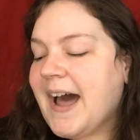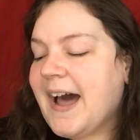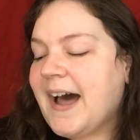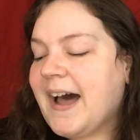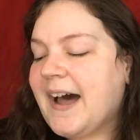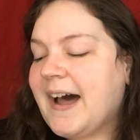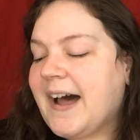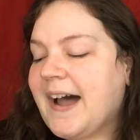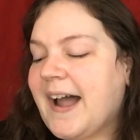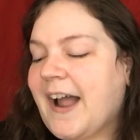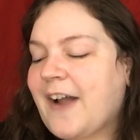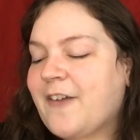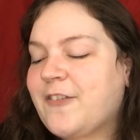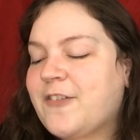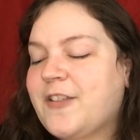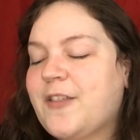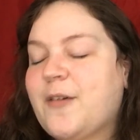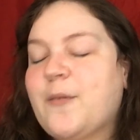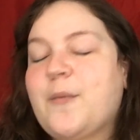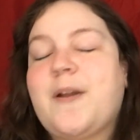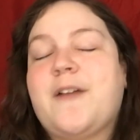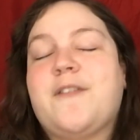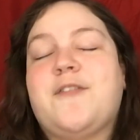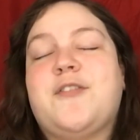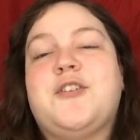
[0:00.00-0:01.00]
After
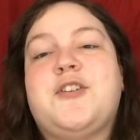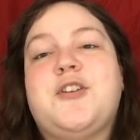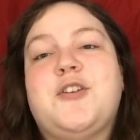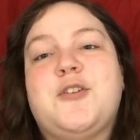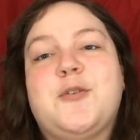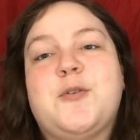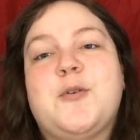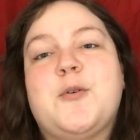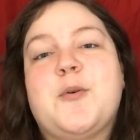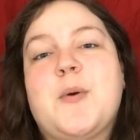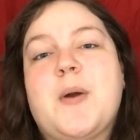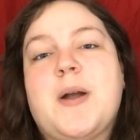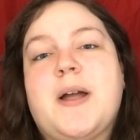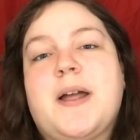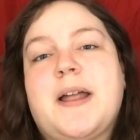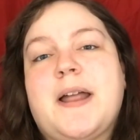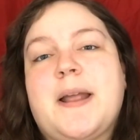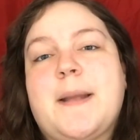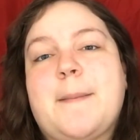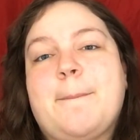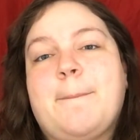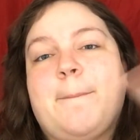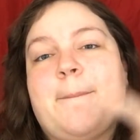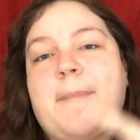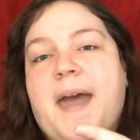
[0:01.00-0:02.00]
that, we have the two
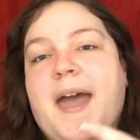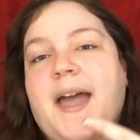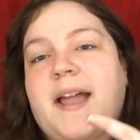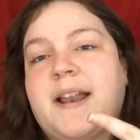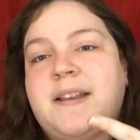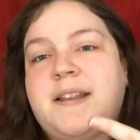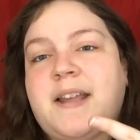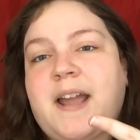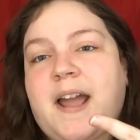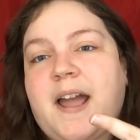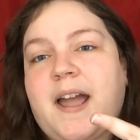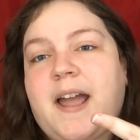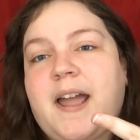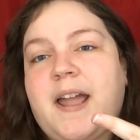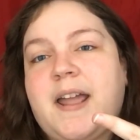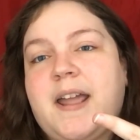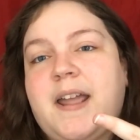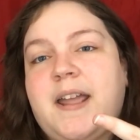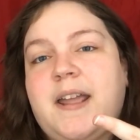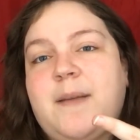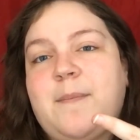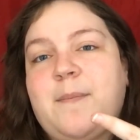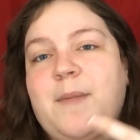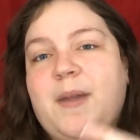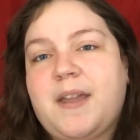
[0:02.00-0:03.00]
bad
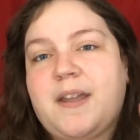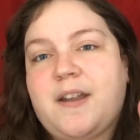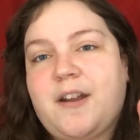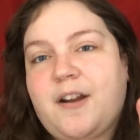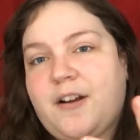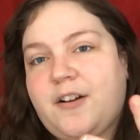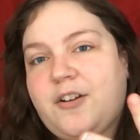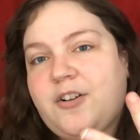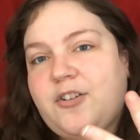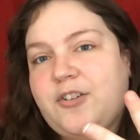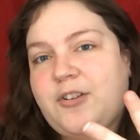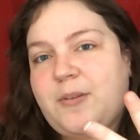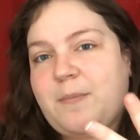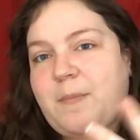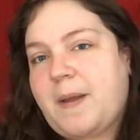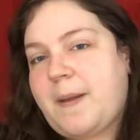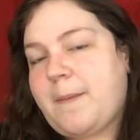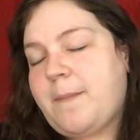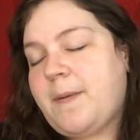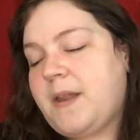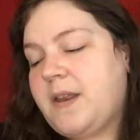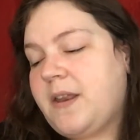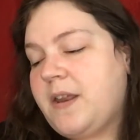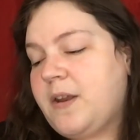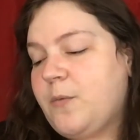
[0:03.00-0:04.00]
guy main characters, in my
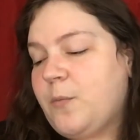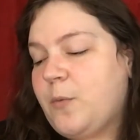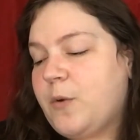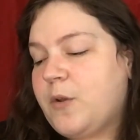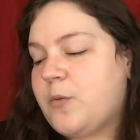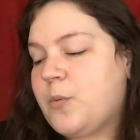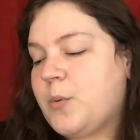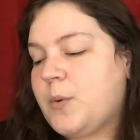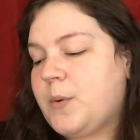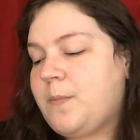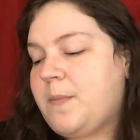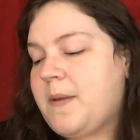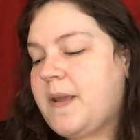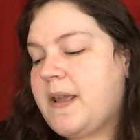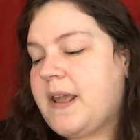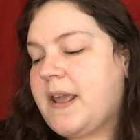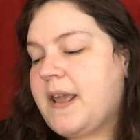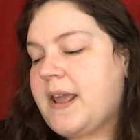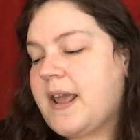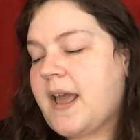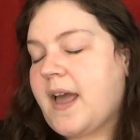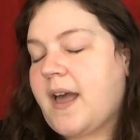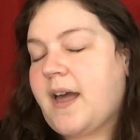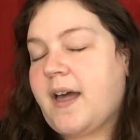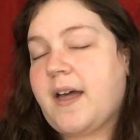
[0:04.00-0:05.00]
opinion, which would
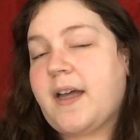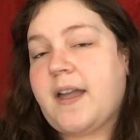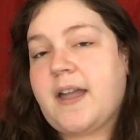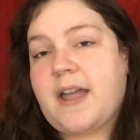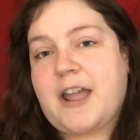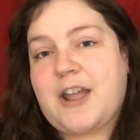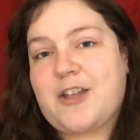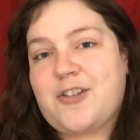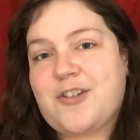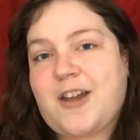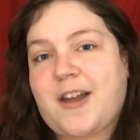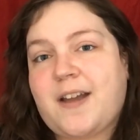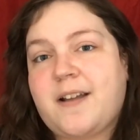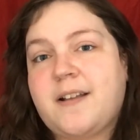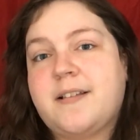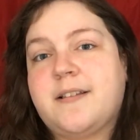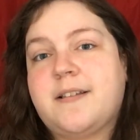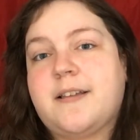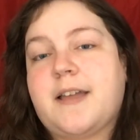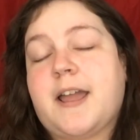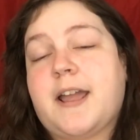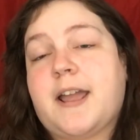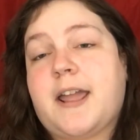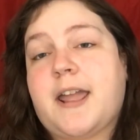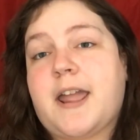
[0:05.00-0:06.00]
be Ajax,
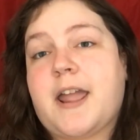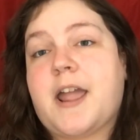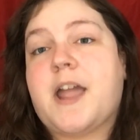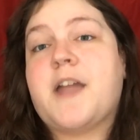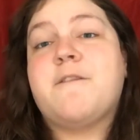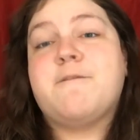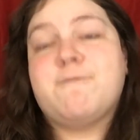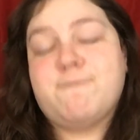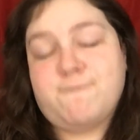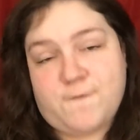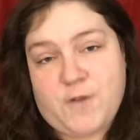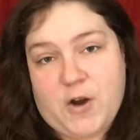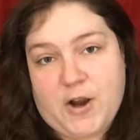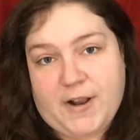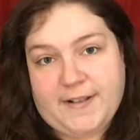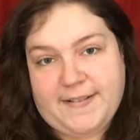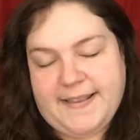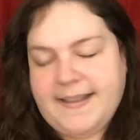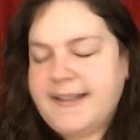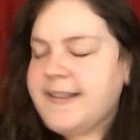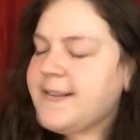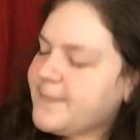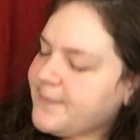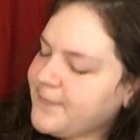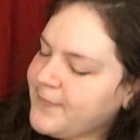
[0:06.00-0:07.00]
aka
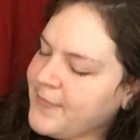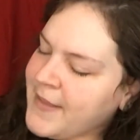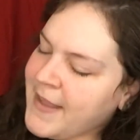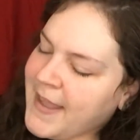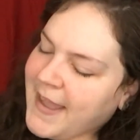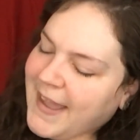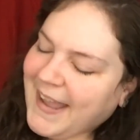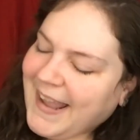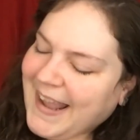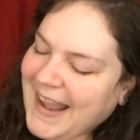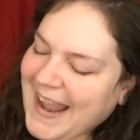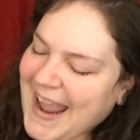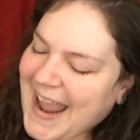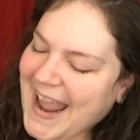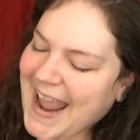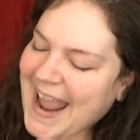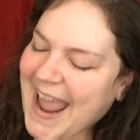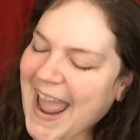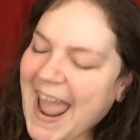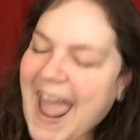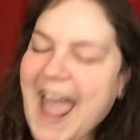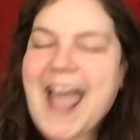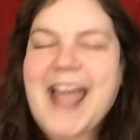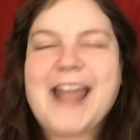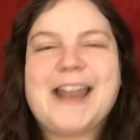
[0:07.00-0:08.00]
Francis,
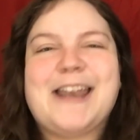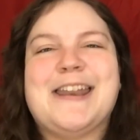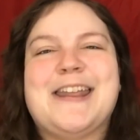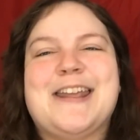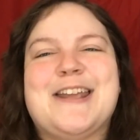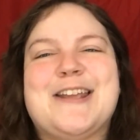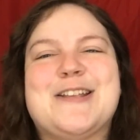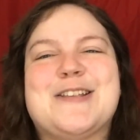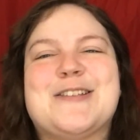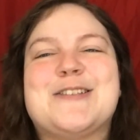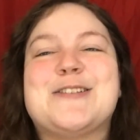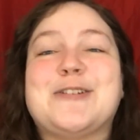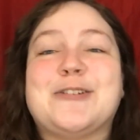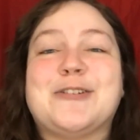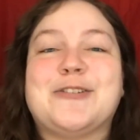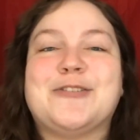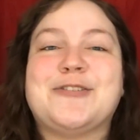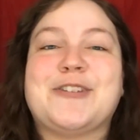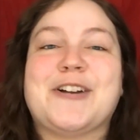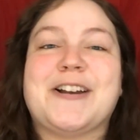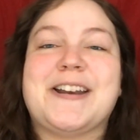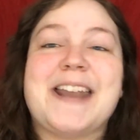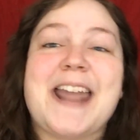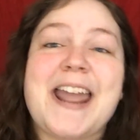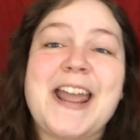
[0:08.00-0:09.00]
and his
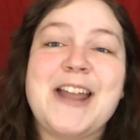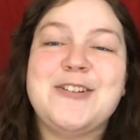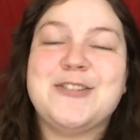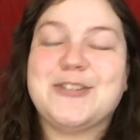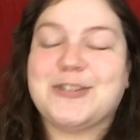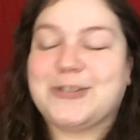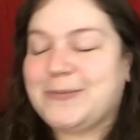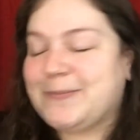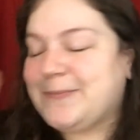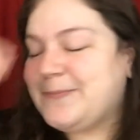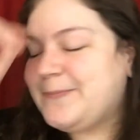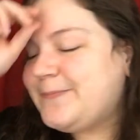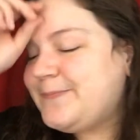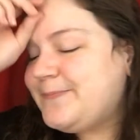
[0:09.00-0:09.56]
girlfriend Angel.